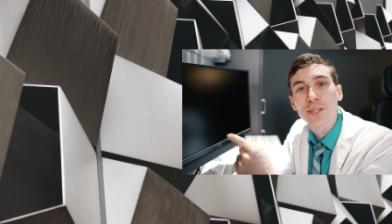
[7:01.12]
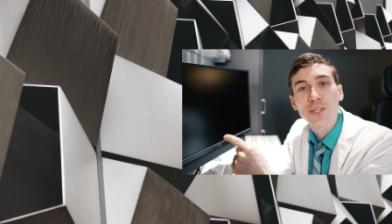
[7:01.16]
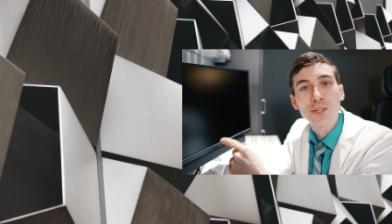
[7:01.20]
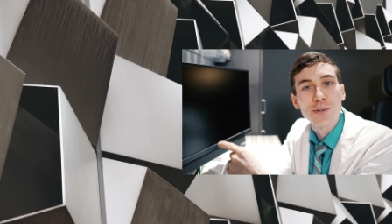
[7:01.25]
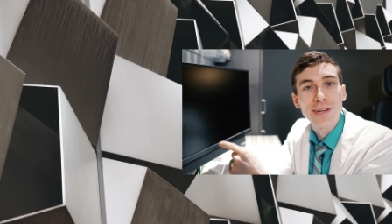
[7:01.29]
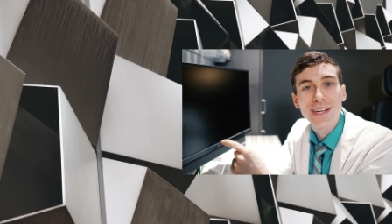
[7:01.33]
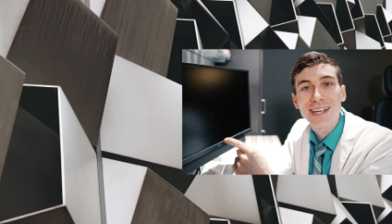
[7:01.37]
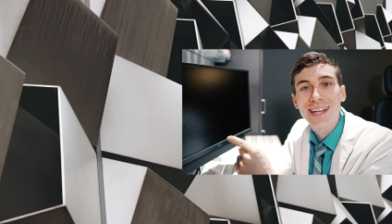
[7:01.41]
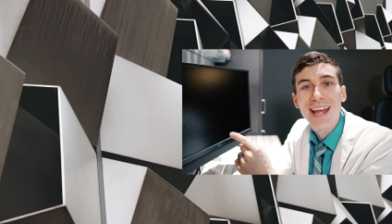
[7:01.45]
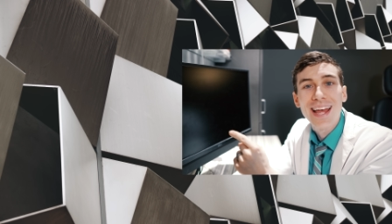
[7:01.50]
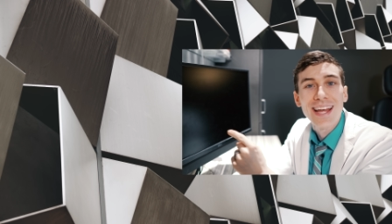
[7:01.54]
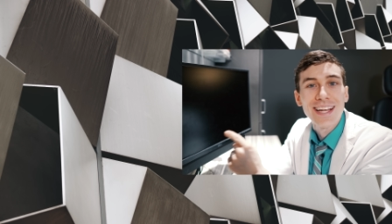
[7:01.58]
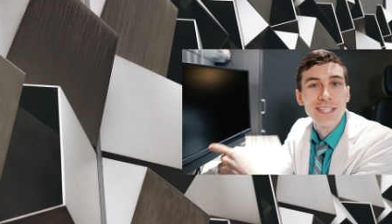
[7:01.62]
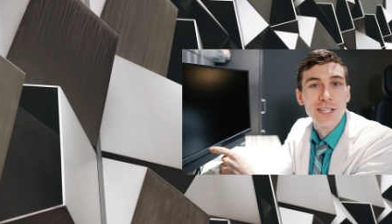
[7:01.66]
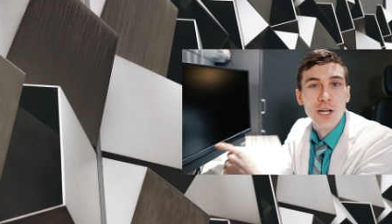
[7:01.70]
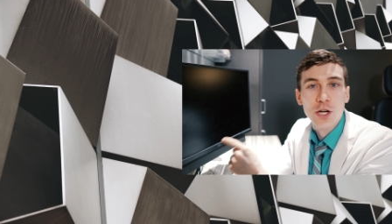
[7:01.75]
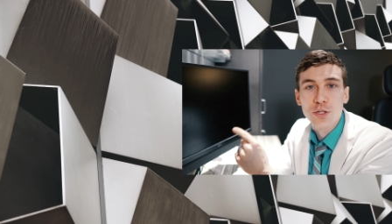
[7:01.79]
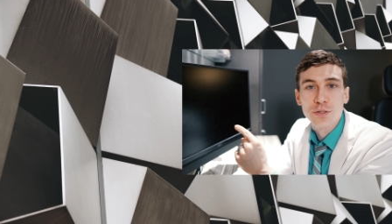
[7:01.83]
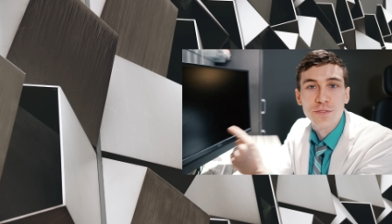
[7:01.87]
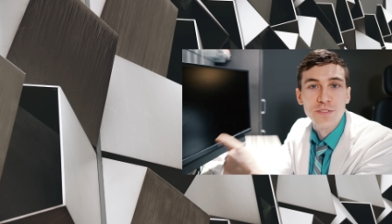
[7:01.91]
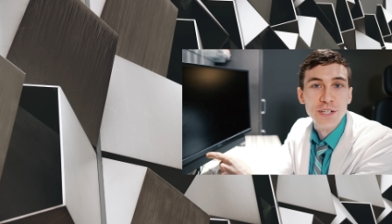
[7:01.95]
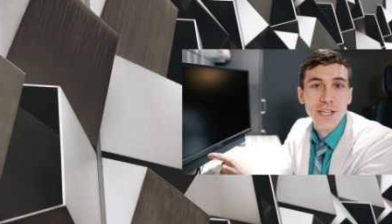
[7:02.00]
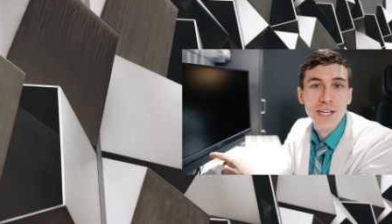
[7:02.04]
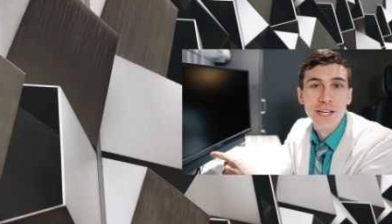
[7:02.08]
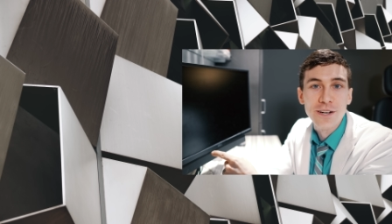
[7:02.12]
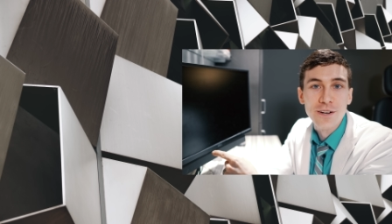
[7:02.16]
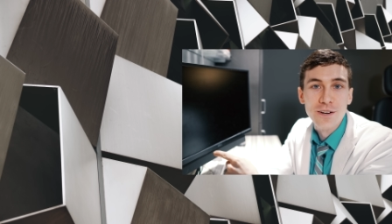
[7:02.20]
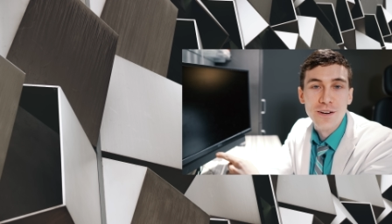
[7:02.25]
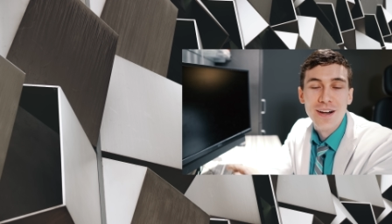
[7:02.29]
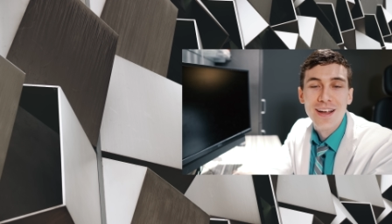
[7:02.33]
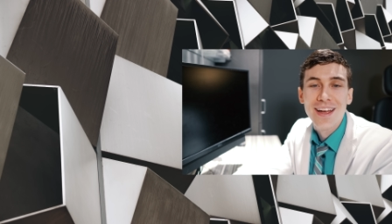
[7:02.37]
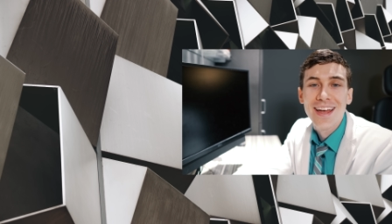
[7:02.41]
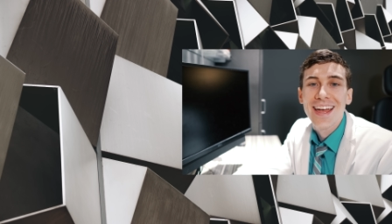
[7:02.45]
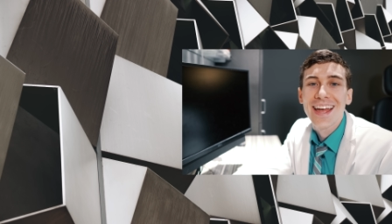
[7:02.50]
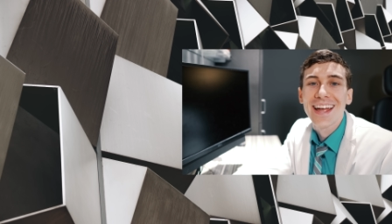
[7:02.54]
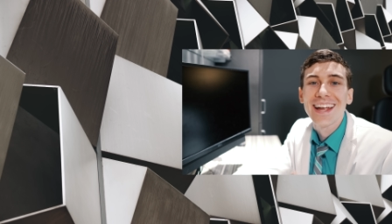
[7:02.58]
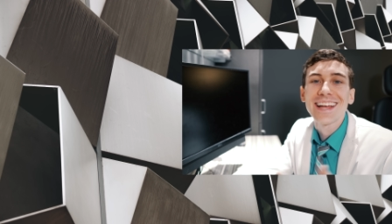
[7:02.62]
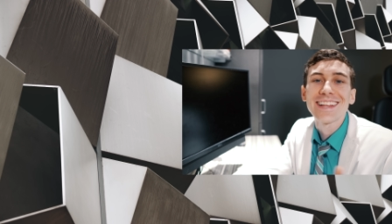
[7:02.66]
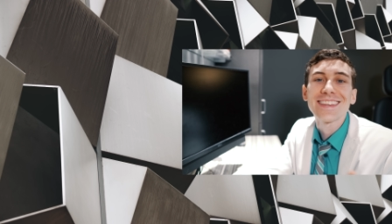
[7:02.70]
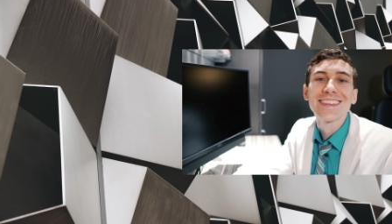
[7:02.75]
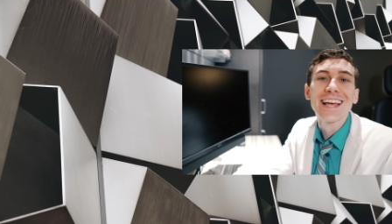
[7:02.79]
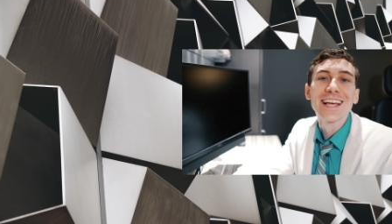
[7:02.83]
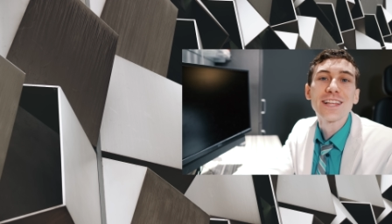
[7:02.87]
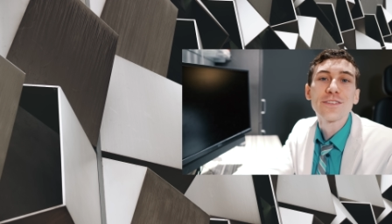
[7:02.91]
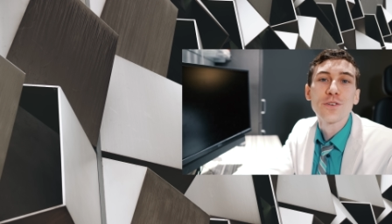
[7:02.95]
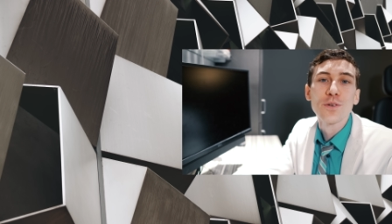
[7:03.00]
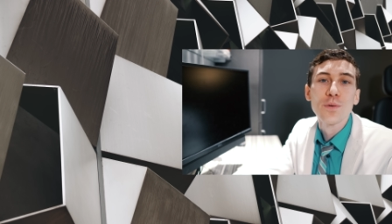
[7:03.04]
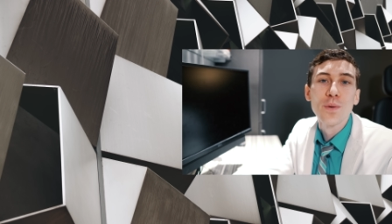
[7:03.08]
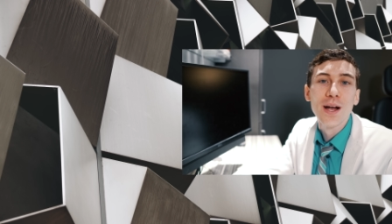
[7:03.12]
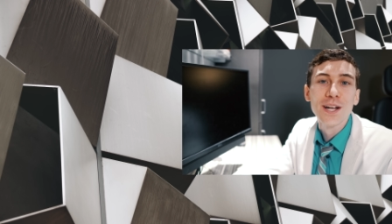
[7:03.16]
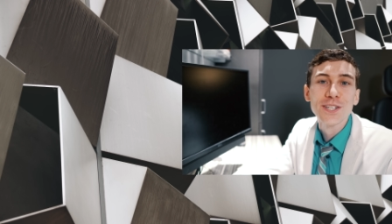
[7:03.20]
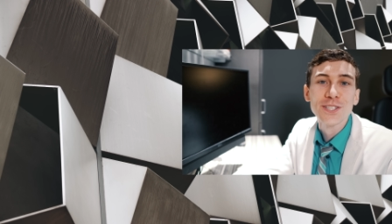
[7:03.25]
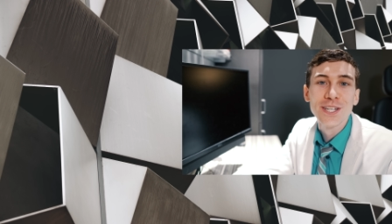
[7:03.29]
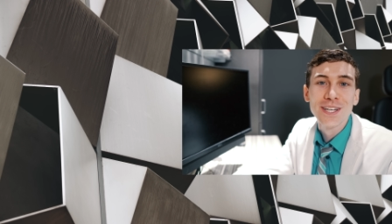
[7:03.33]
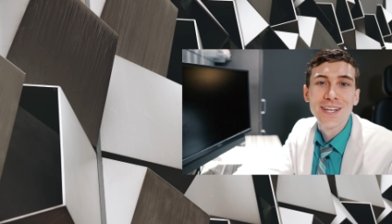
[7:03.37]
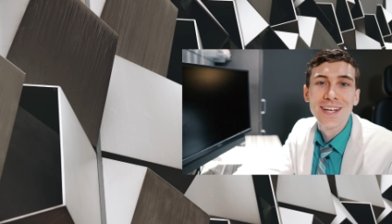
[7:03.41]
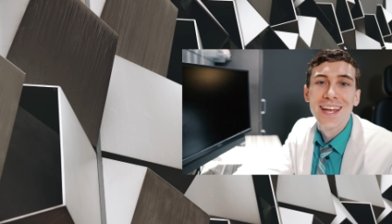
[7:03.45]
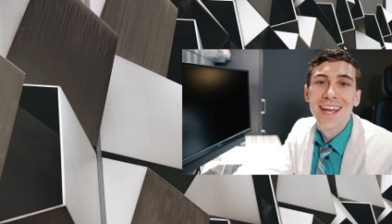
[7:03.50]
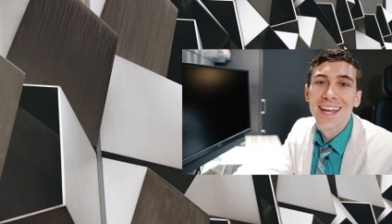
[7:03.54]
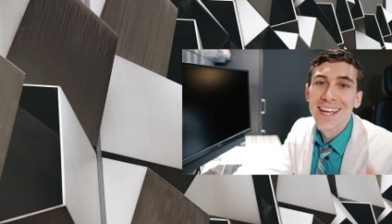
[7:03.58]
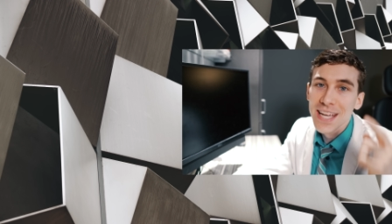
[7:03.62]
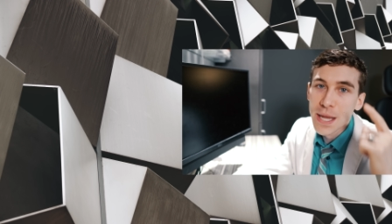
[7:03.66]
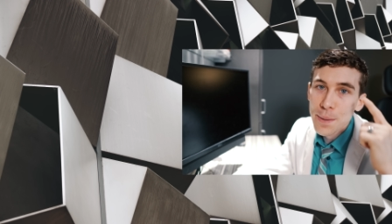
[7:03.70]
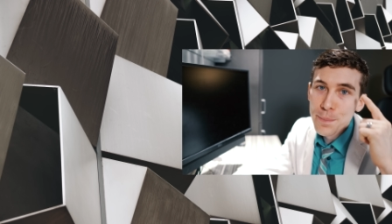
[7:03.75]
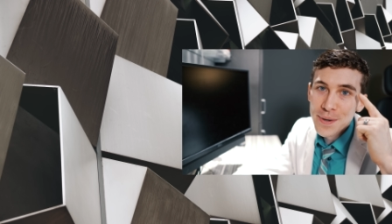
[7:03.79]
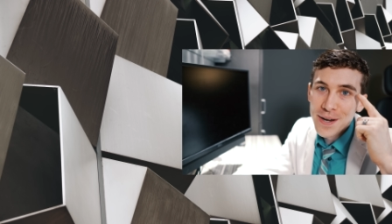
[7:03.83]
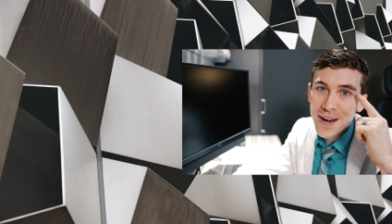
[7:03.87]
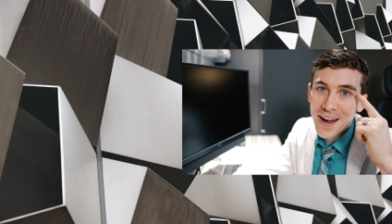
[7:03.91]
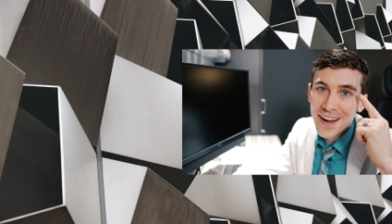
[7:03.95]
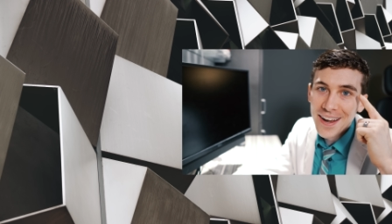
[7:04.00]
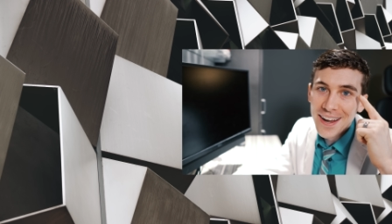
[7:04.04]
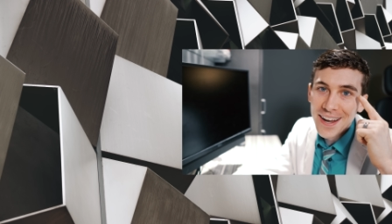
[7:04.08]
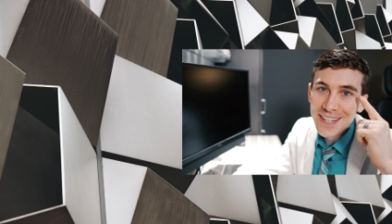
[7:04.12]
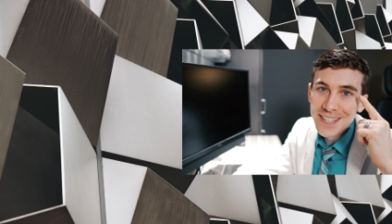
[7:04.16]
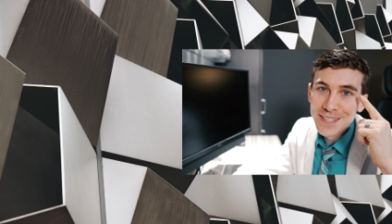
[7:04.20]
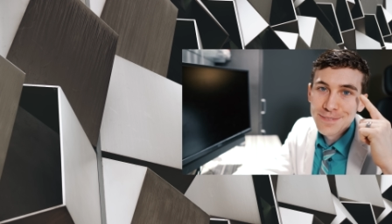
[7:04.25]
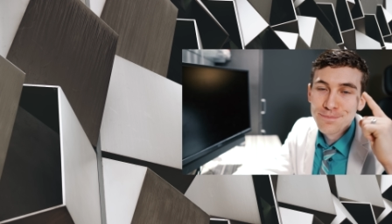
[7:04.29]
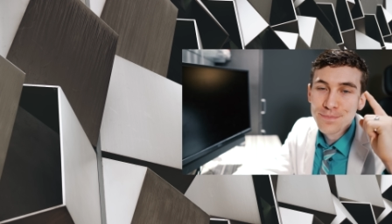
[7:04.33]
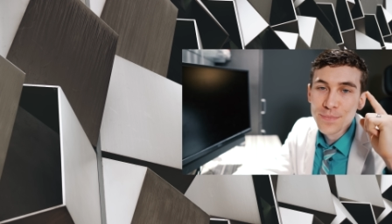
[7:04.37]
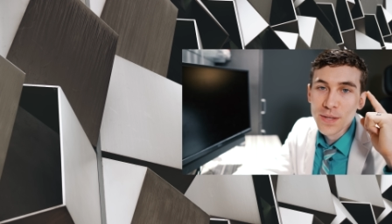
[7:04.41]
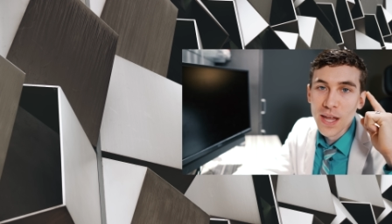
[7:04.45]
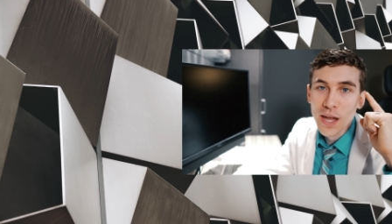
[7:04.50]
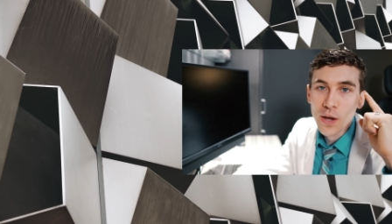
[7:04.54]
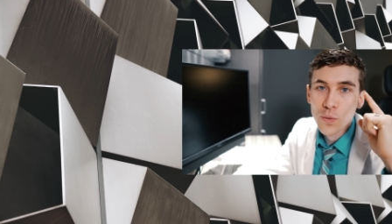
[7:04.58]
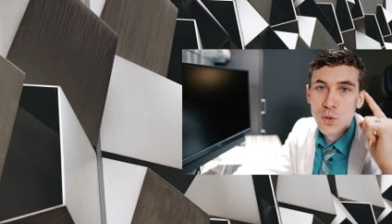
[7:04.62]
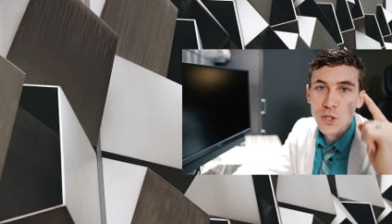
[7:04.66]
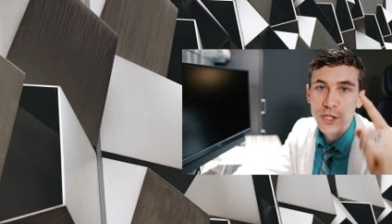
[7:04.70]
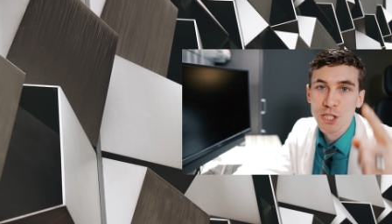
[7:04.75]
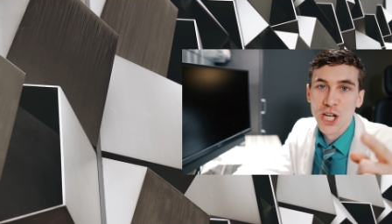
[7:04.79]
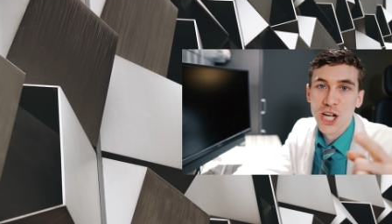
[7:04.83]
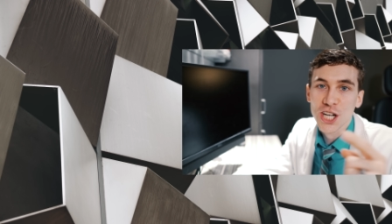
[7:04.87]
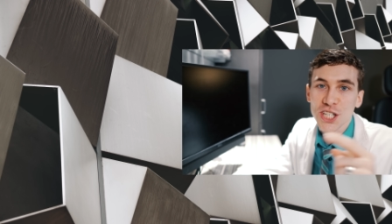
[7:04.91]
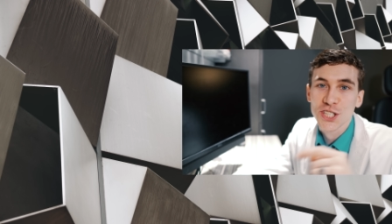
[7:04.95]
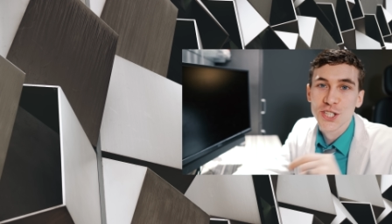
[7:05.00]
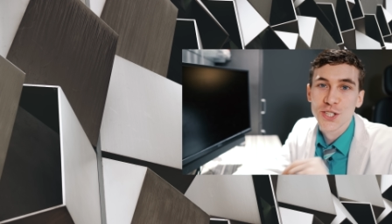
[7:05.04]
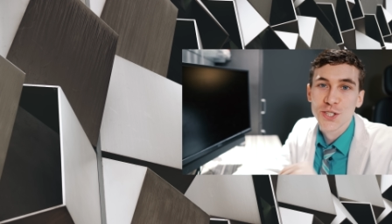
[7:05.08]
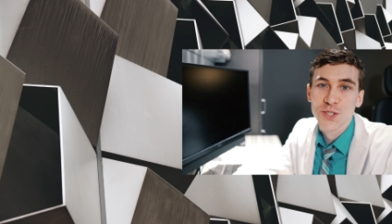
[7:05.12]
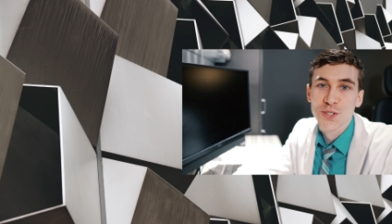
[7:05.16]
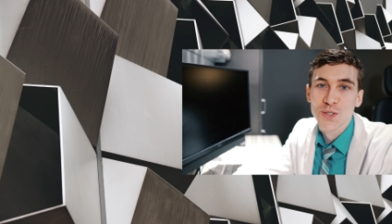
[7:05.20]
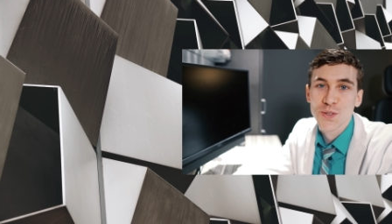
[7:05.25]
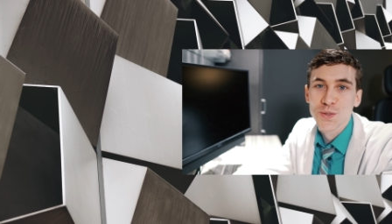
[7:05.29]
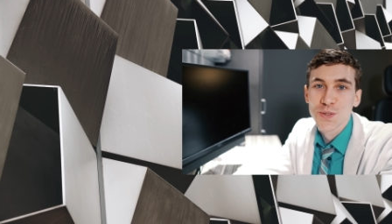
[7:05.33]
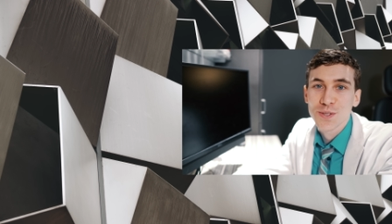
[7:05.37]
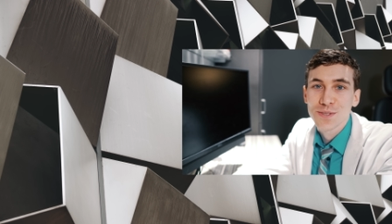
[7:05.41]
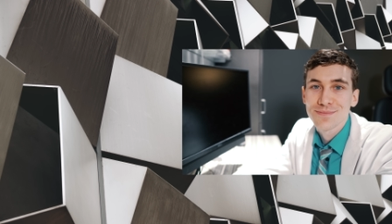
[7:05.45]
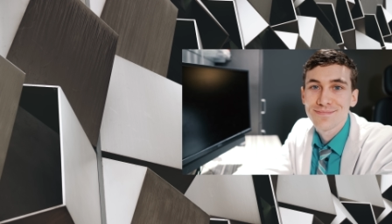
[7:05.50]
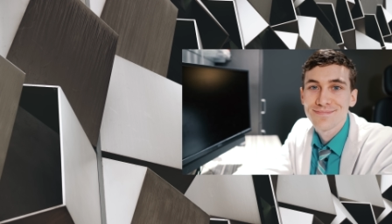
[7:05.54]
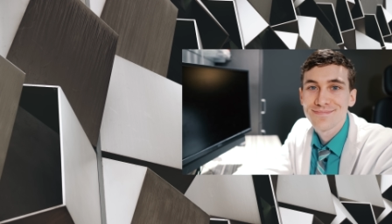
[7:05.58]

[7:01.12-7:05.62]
the screen down over here. Again, thanks for watching, keep an eye on it, and we'll talk to you soon.